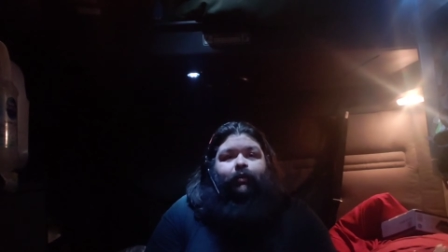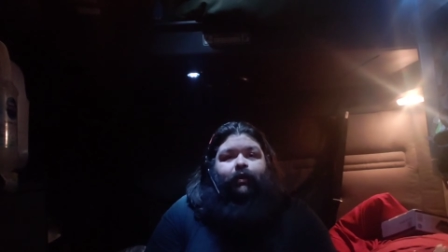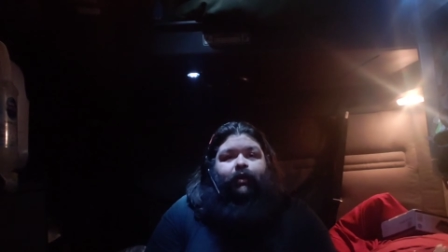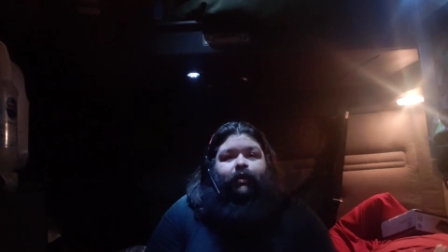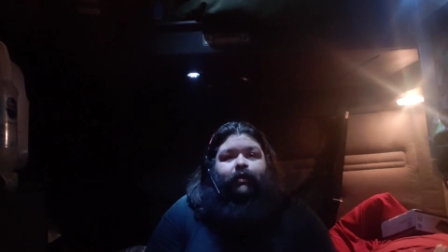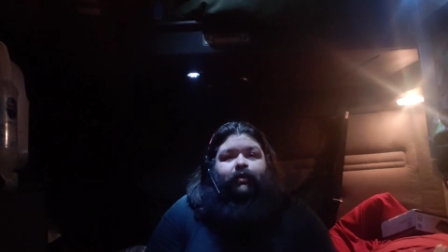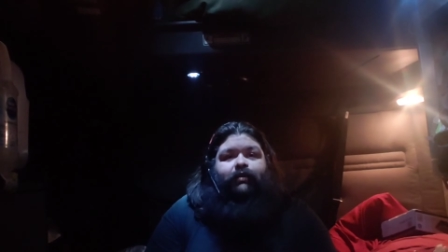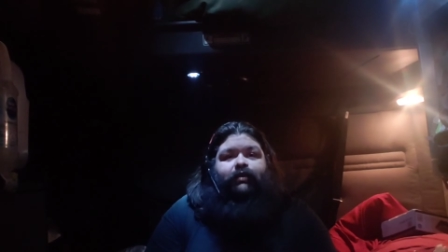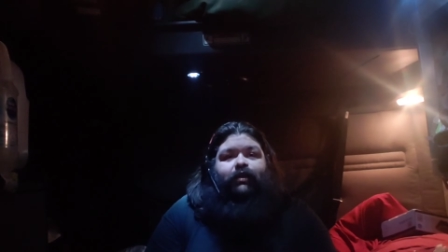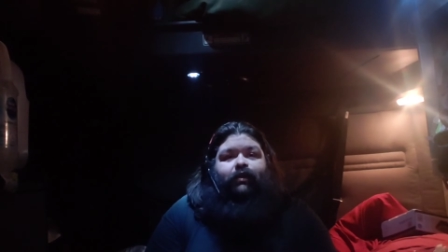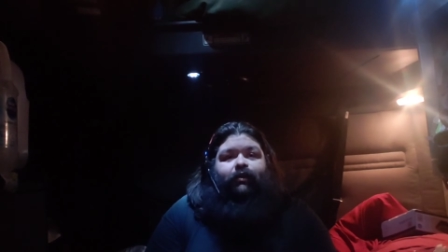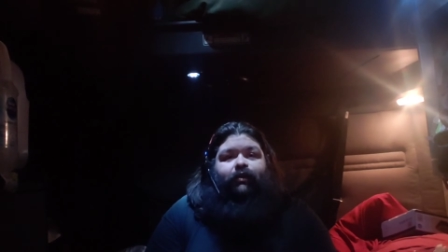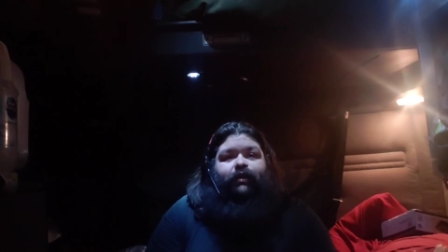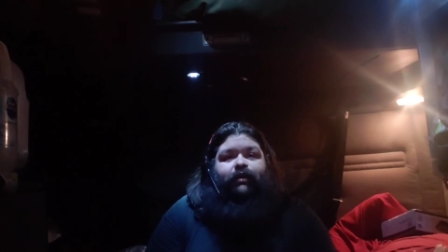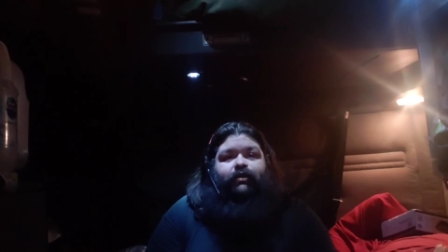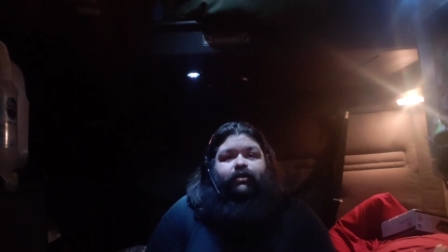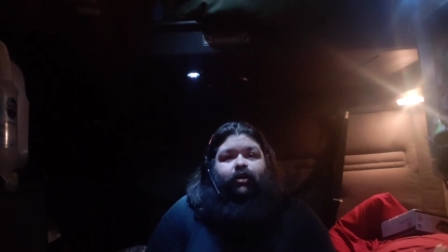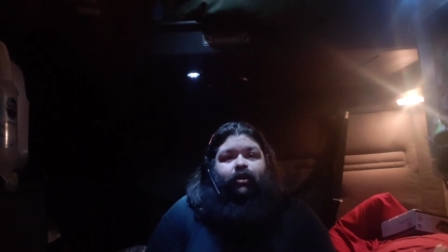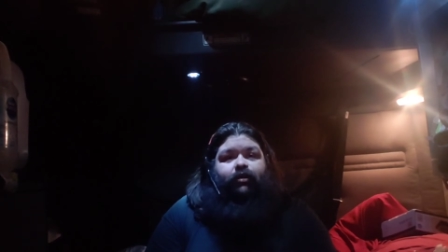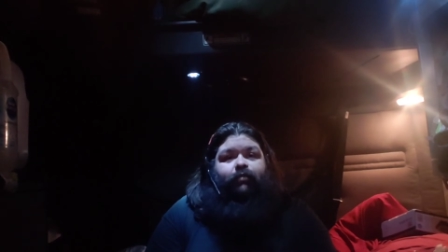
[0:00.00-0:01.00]
until they
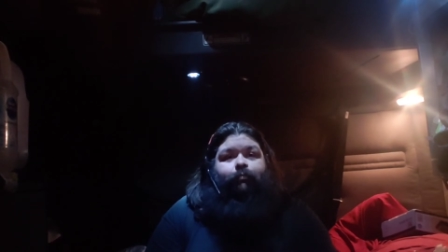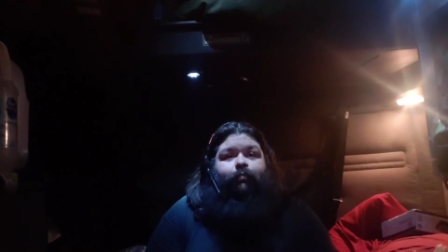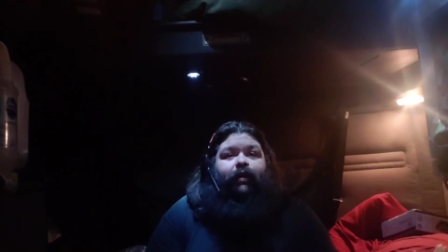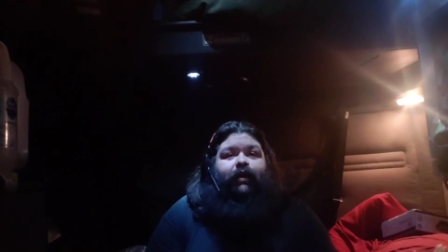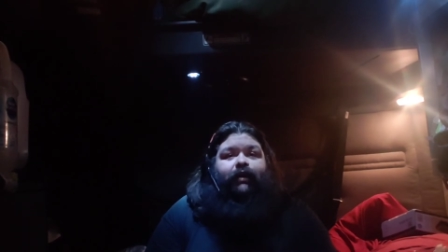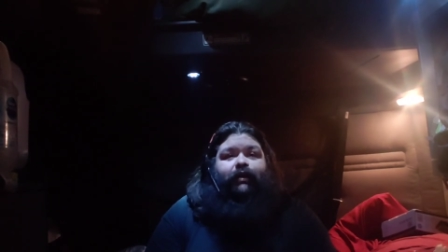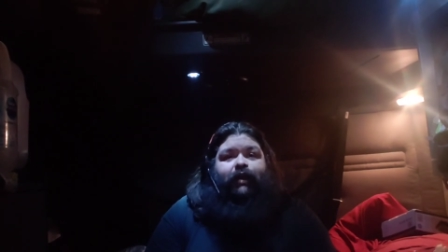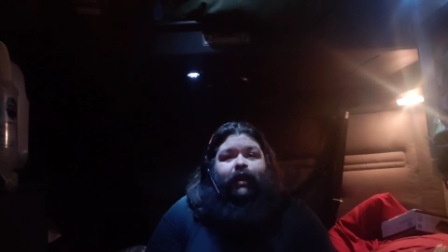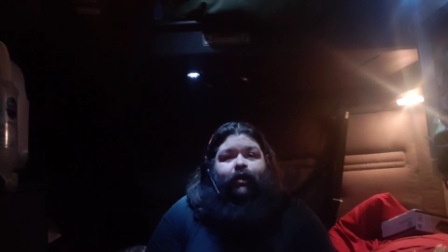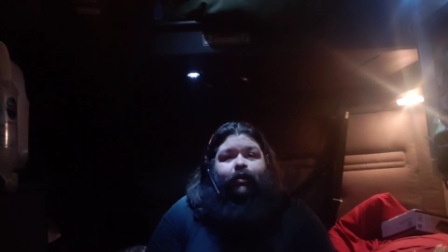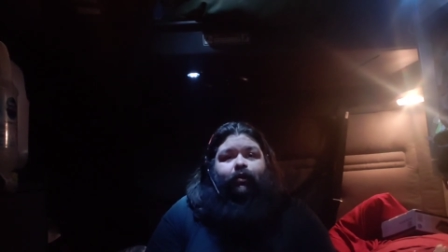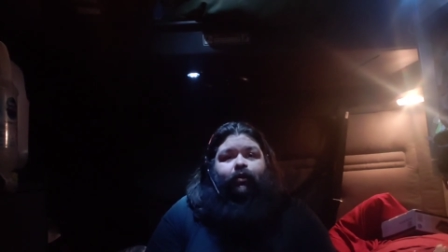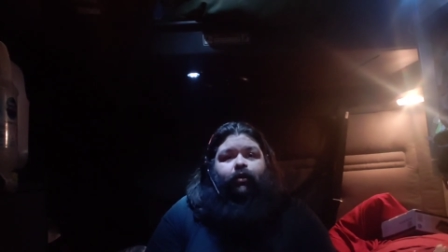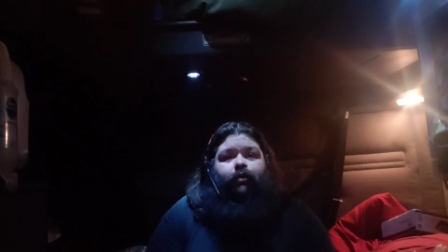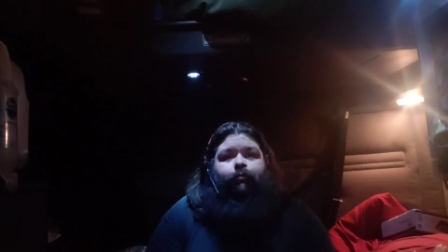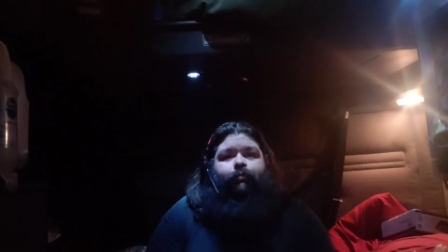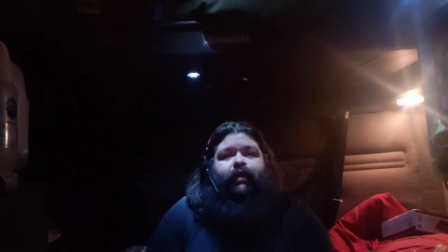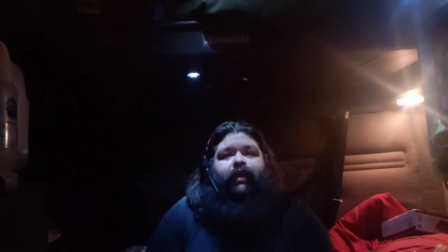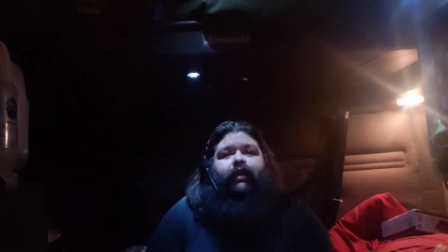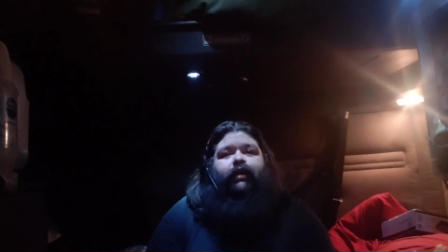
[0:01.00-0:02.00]
start to break down a little
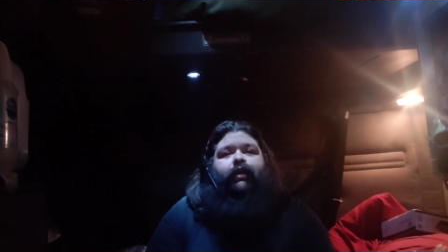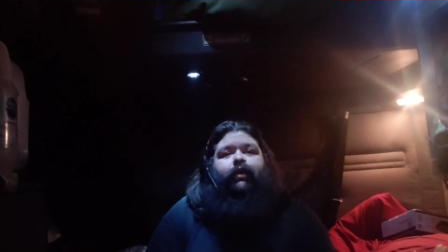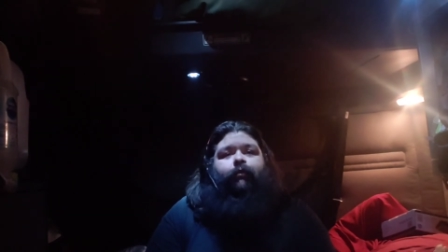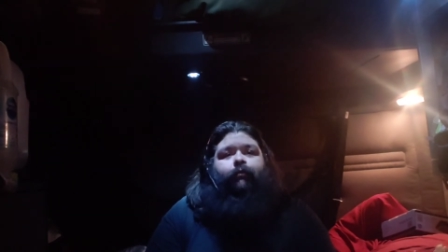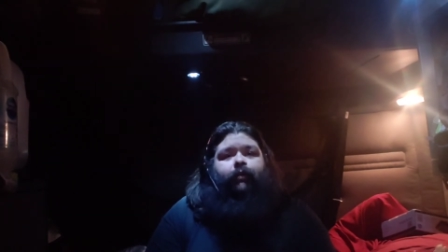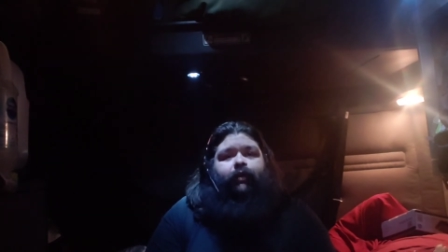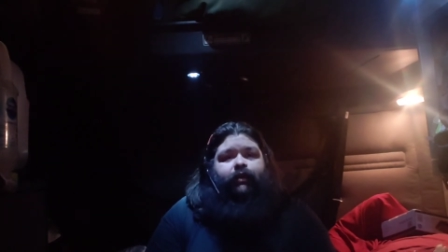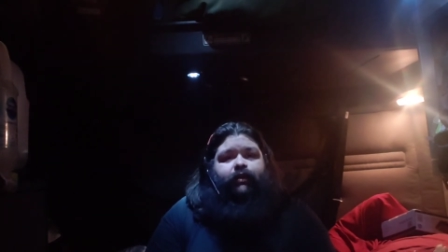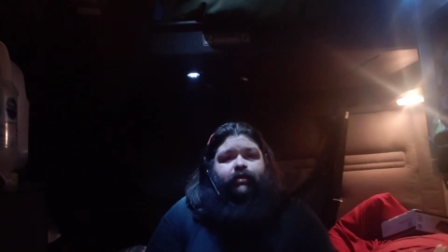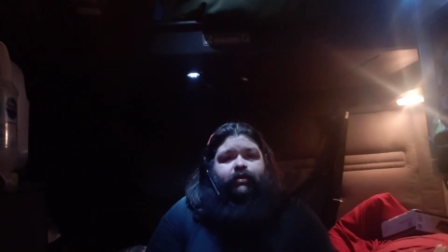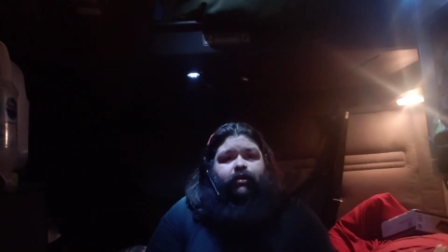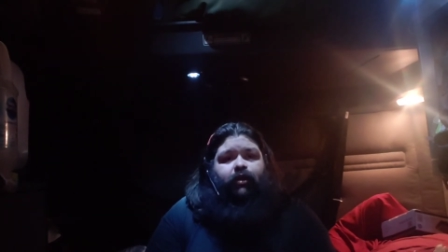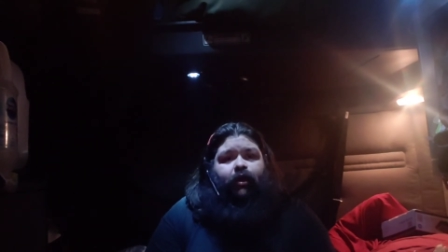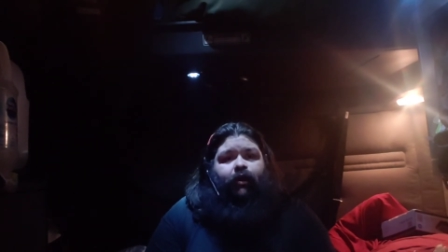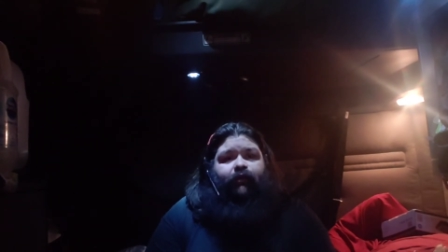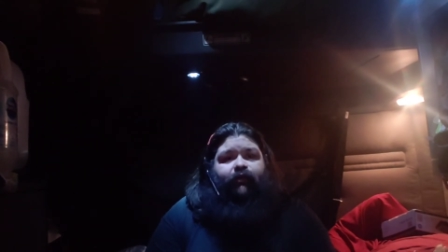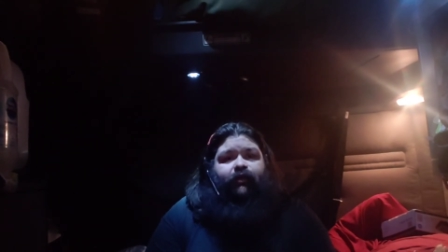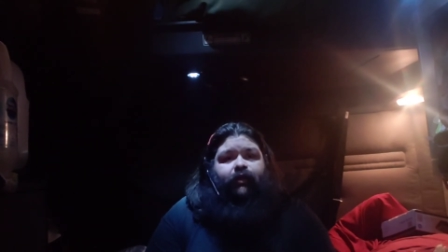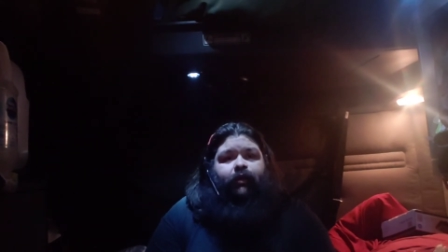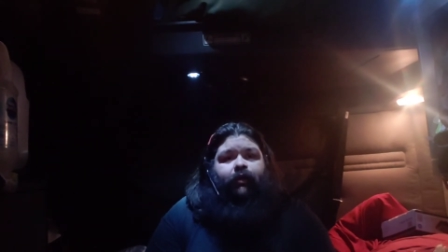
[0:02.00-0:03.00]
bit, get really soft.